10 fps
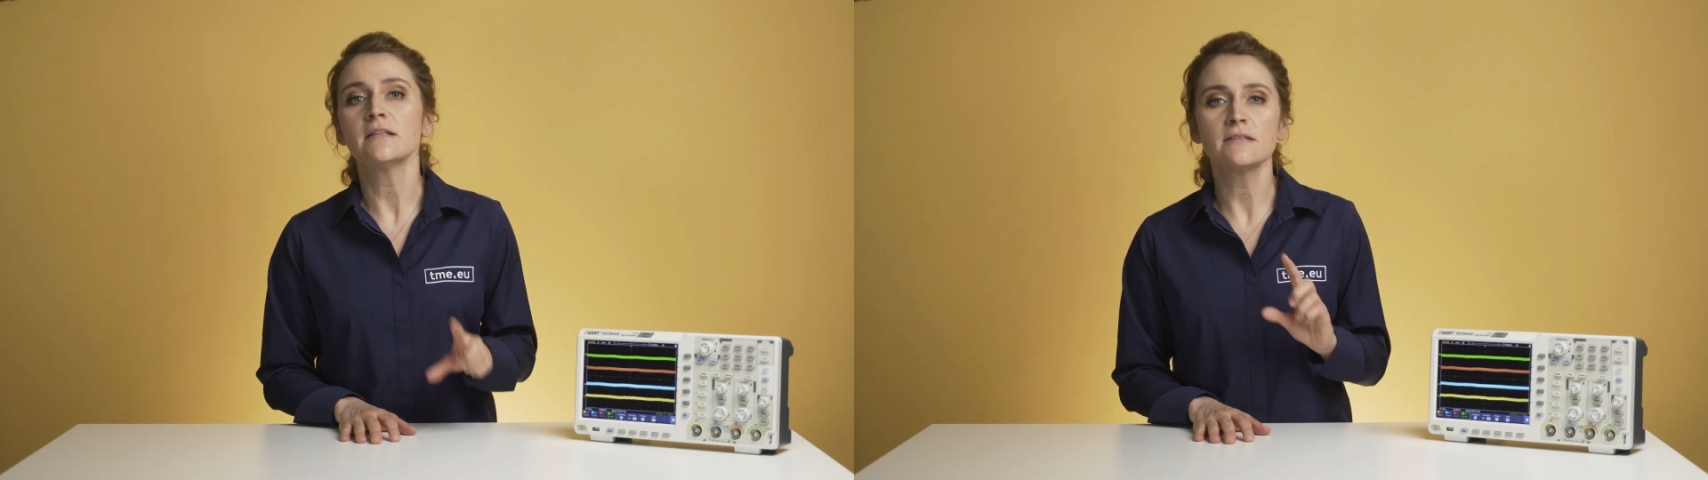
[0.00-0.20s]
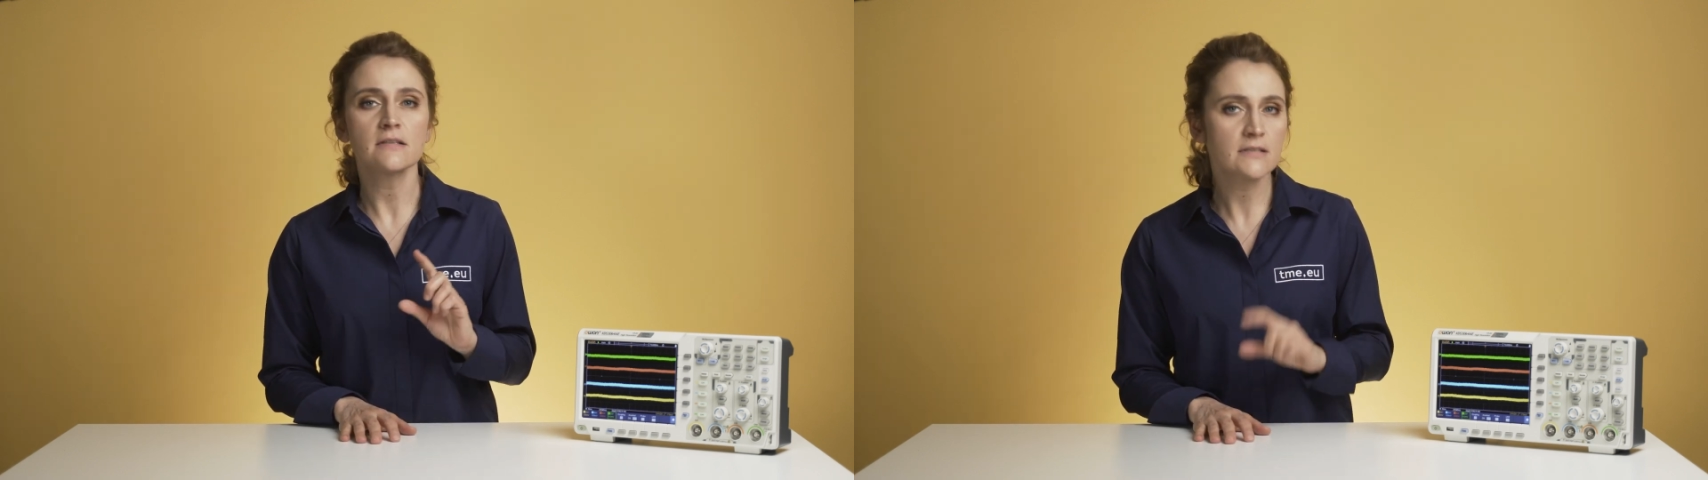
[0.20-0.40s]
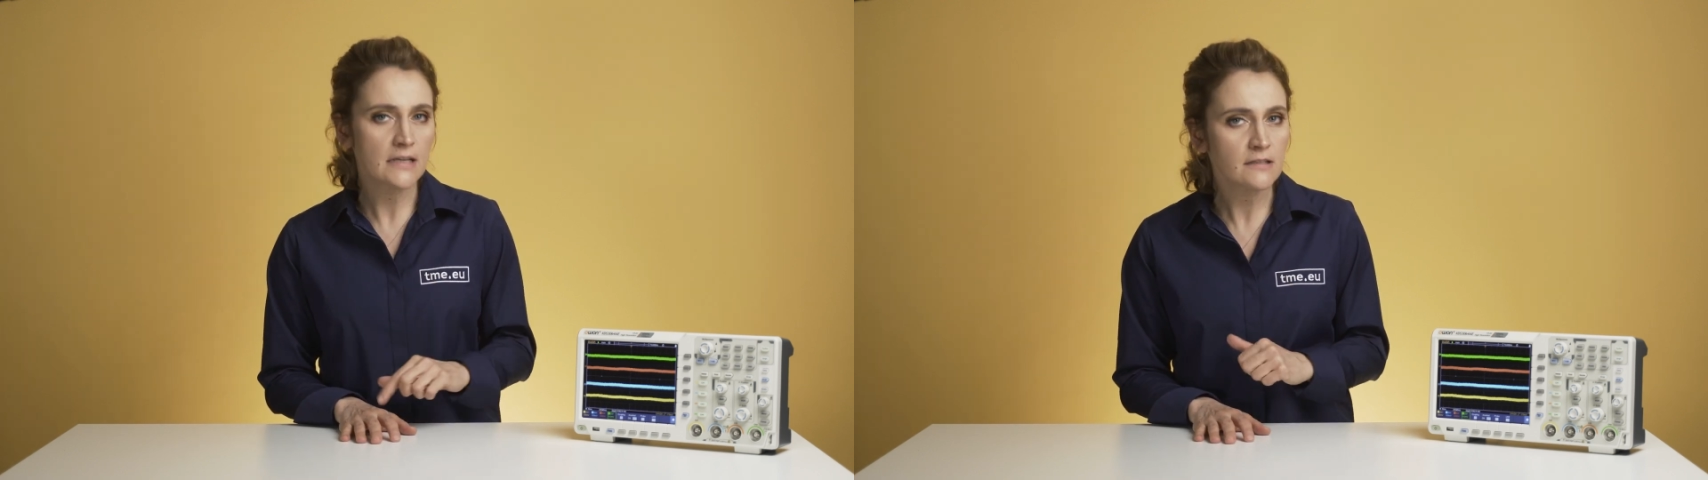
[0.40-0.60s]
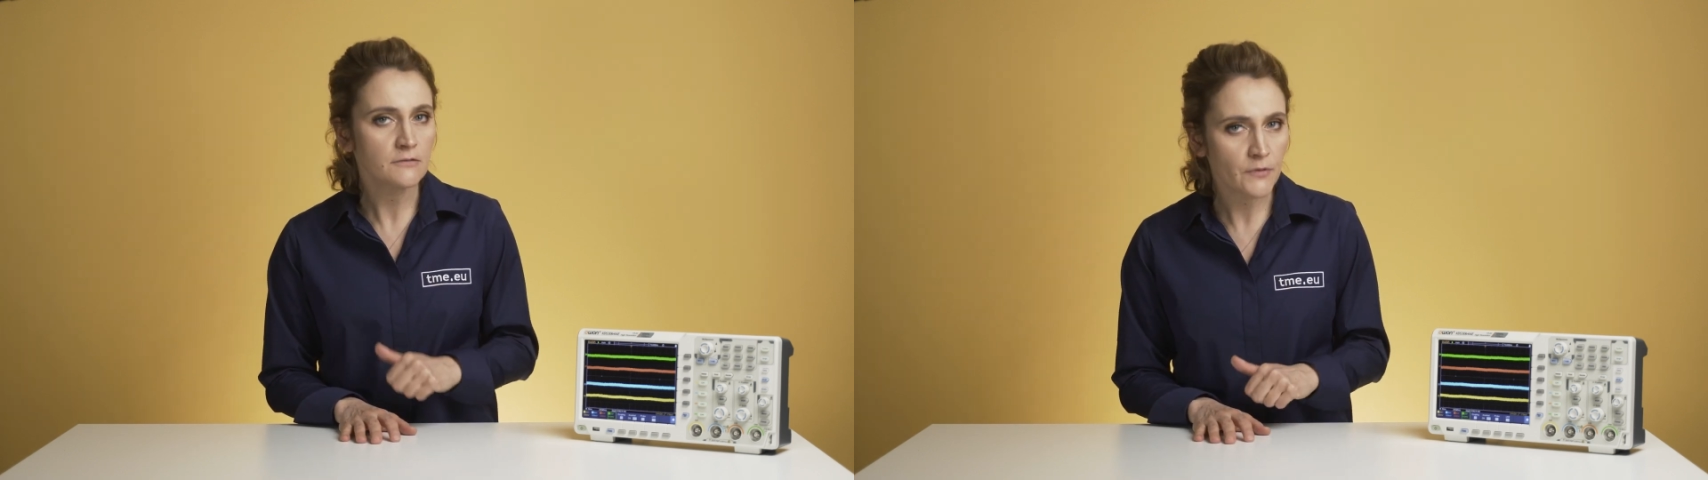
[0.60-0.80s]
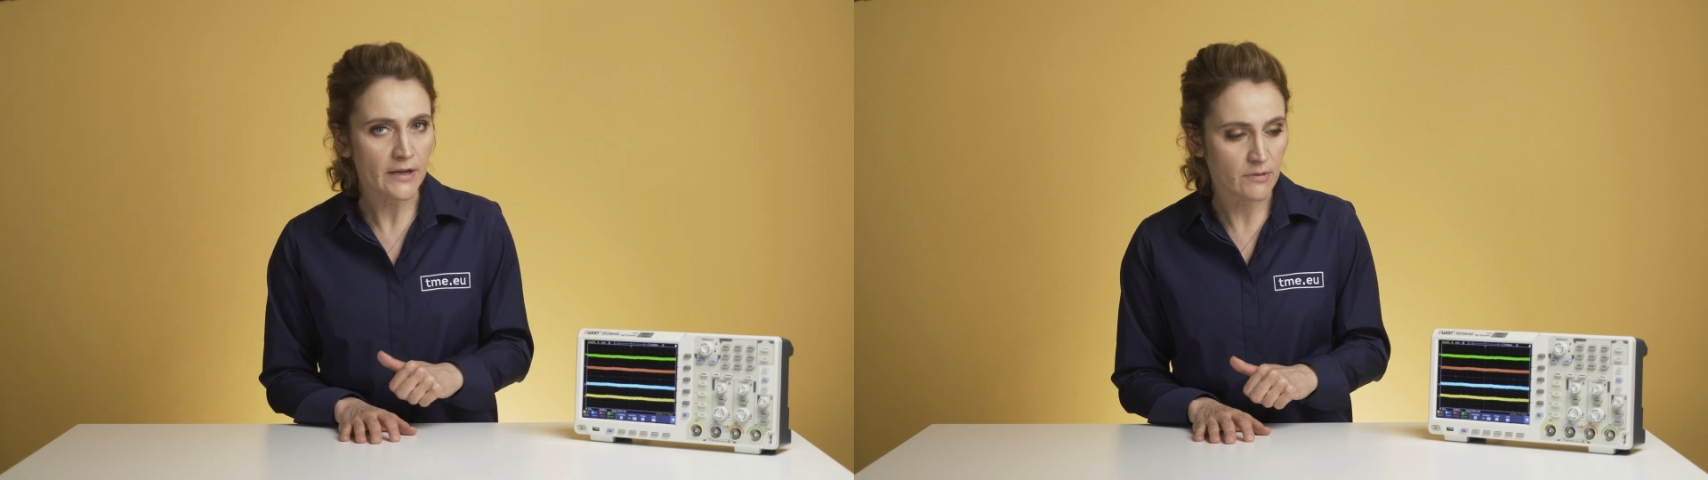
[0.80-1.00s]
than the signal
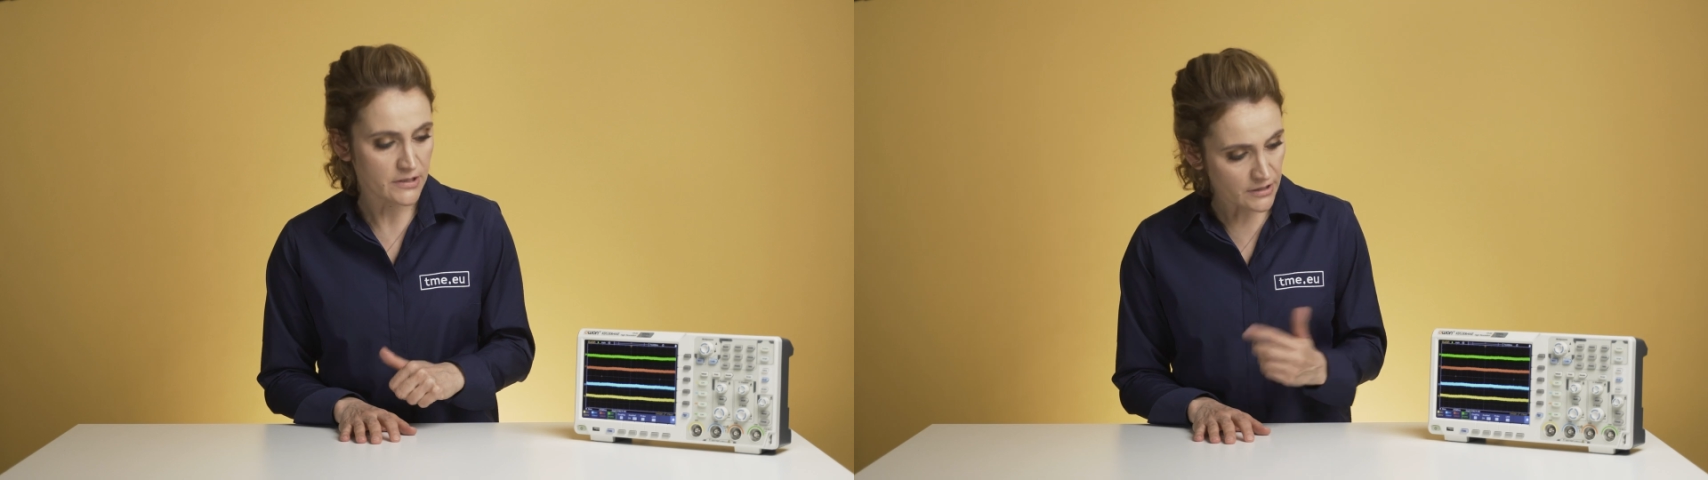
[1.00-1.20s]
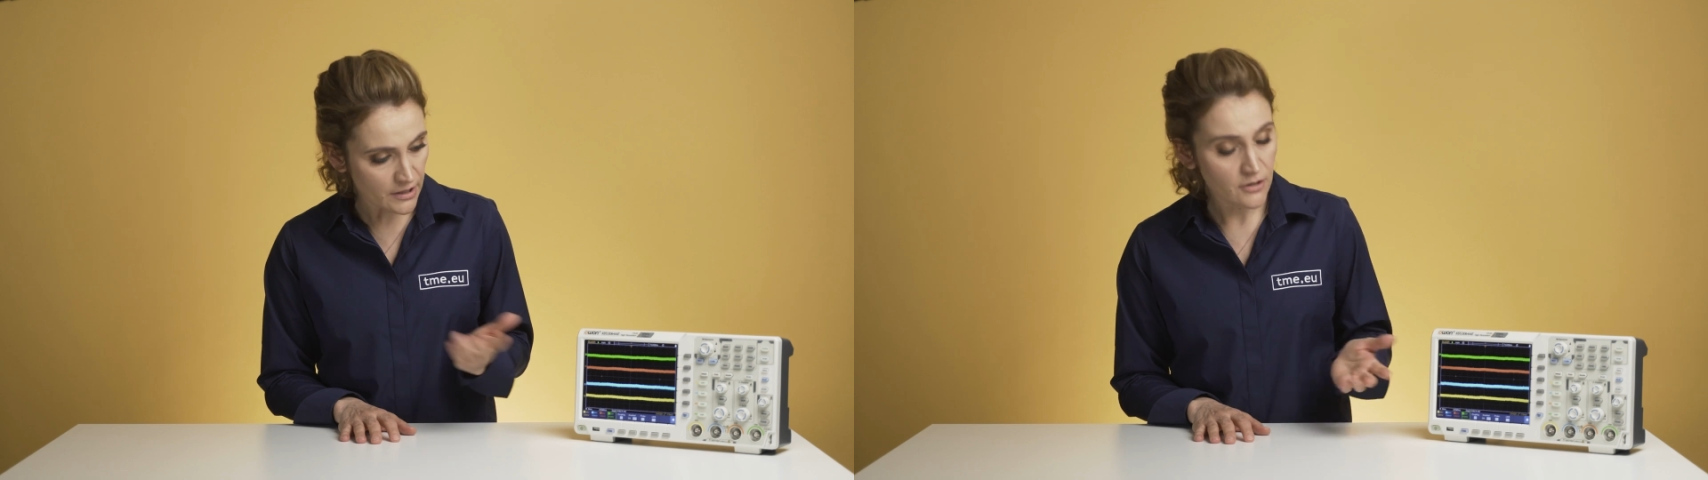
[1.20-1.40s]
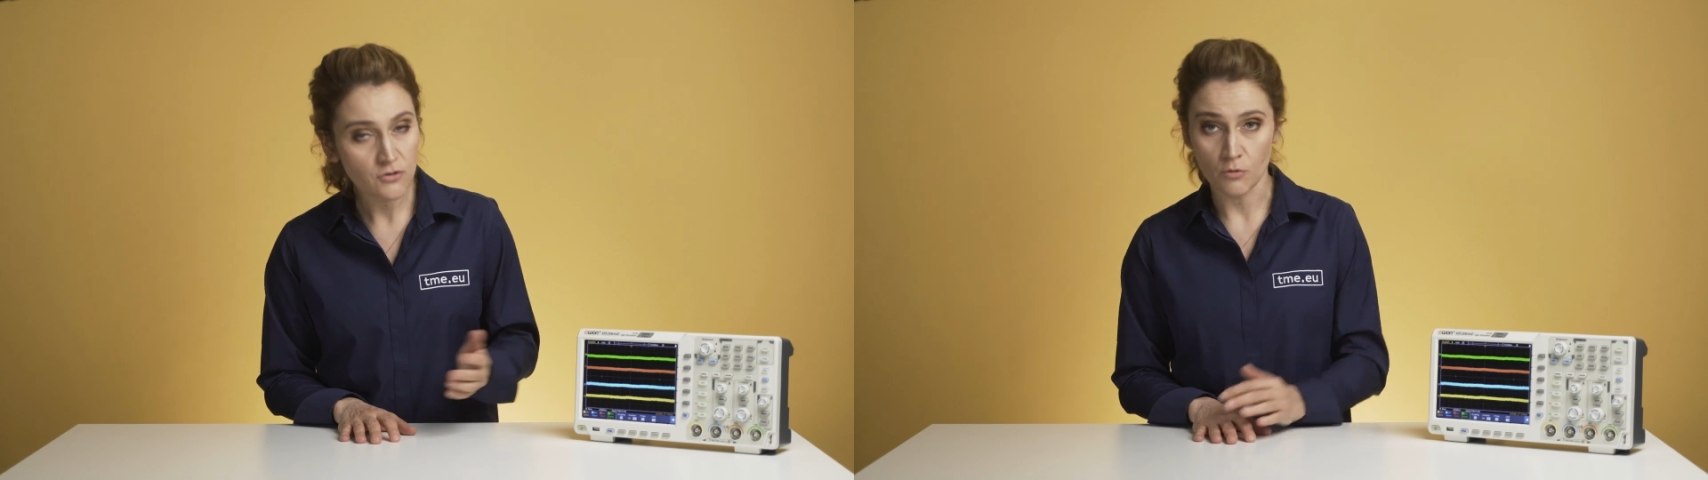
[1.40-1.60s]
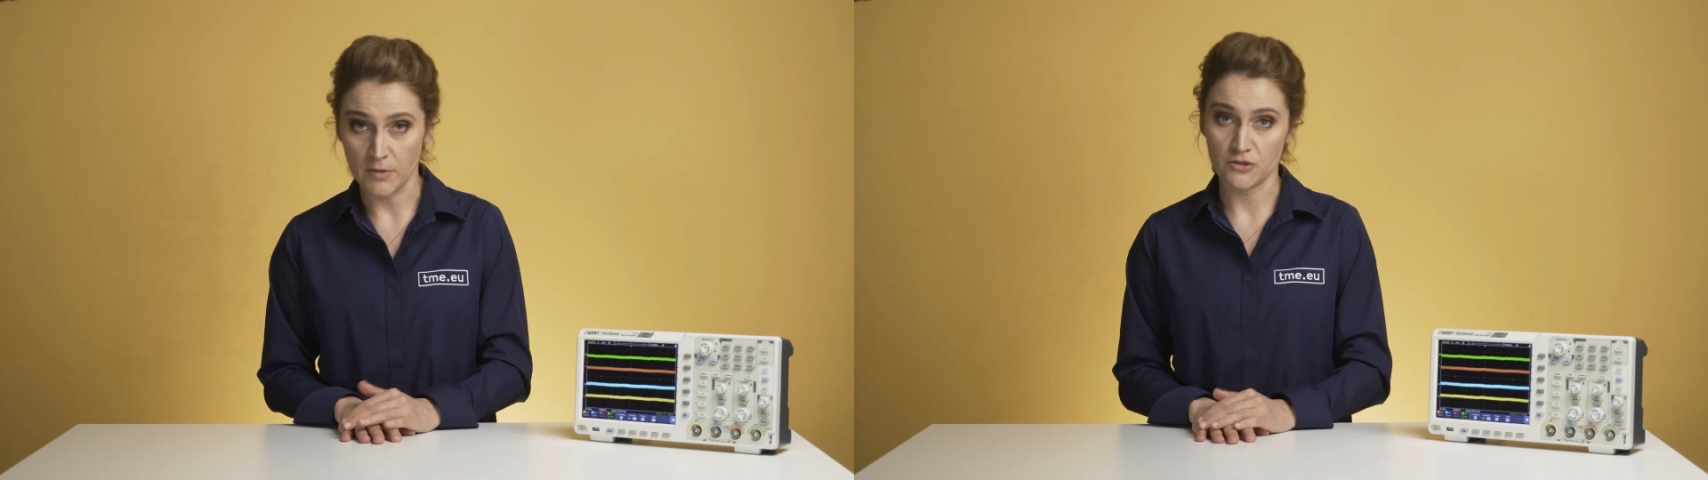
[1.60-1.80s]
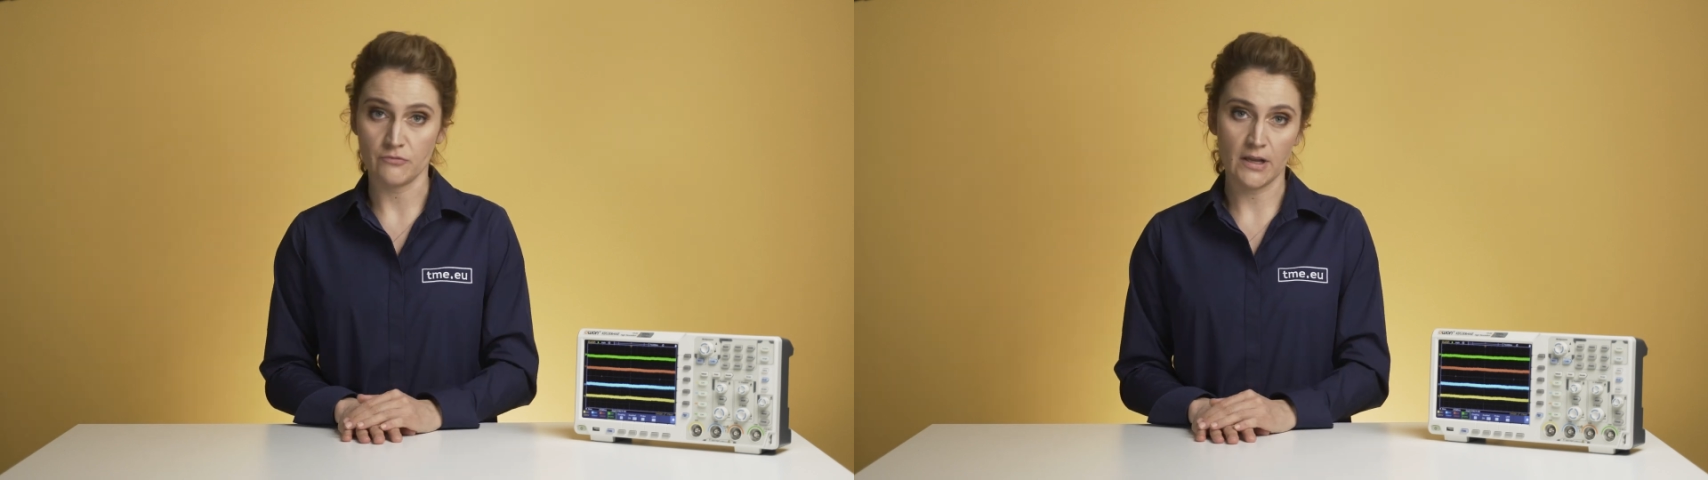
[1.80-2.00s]
frequency you're
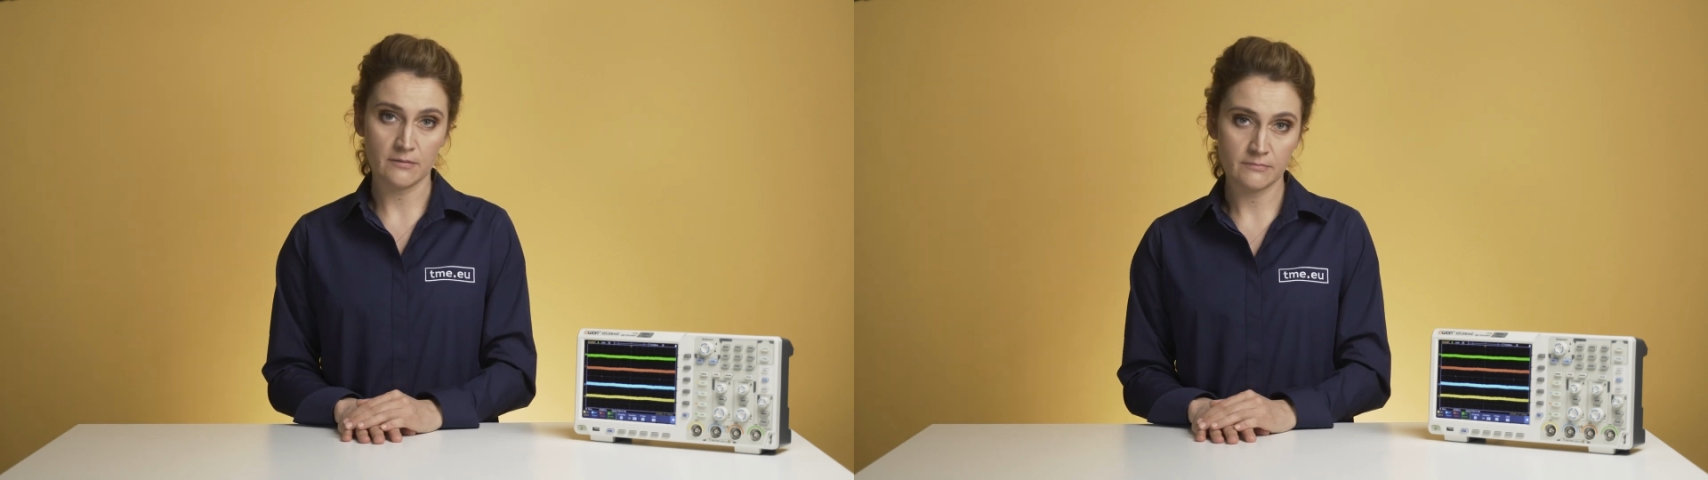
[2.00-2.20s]
measuring.